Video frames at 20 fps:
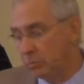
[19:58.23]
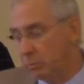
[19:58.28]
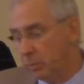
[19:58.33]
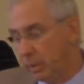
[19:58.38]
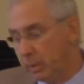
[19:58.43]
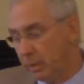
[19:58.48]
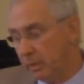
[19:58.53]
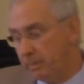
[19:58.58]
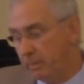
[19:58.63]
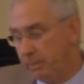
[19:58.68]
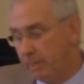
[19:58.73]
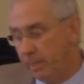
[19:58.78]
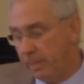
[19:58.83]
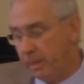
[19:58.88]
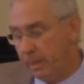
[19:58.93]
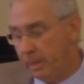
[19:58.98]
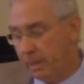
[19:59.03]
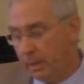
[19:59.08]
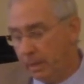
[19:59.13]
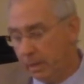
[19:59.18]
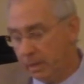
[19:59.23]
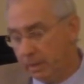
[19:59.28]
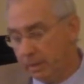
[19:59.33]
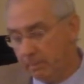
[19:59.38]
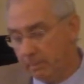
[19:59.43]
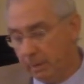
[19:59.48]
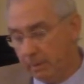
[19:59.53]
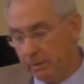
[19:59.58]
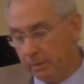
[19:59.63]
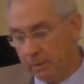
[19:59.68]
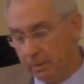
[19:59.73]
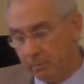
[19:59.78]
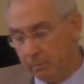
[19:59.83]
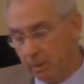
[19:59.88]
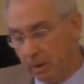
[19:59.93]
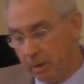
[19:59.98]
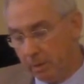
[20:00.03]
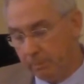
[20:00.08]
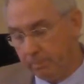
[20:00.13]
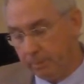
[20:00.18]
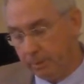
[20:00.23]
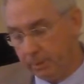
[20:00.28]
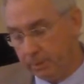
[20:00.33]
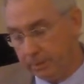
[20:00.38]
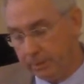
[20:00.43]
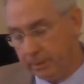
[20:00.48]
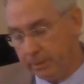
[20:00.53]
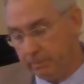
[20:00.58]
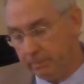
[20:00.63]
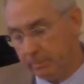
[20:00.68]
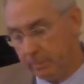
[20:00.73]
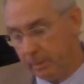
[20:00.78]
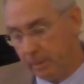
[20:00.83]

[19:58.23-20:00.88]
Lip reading: will and to marry the wrong person.